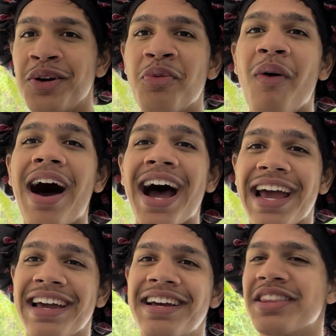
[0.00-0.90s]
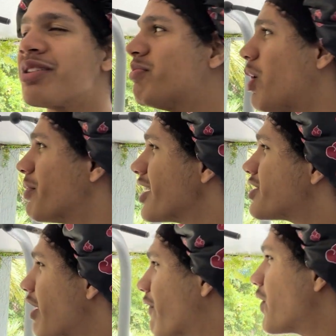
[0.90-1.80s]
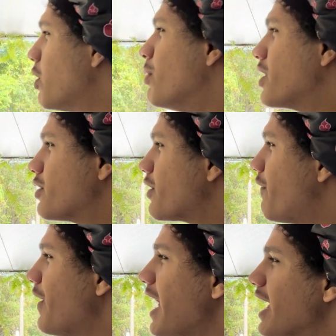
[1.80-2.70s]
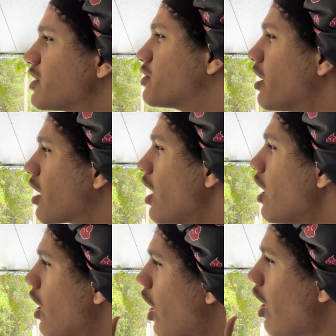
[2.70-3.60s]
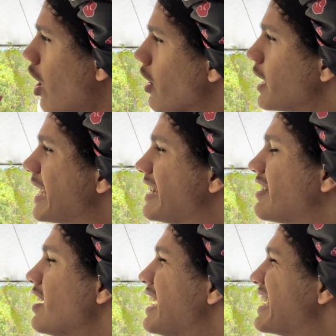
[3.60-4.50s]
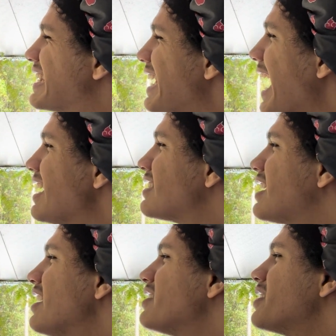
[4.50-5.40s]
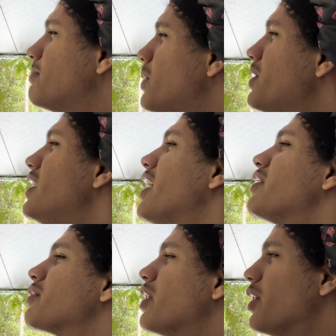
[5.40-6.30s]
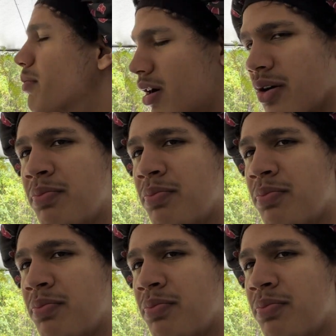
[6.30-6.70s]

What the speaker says: Why? The moment I start filming, there's a FedEx truck hauling its gas-guzzling booty down the road, bro.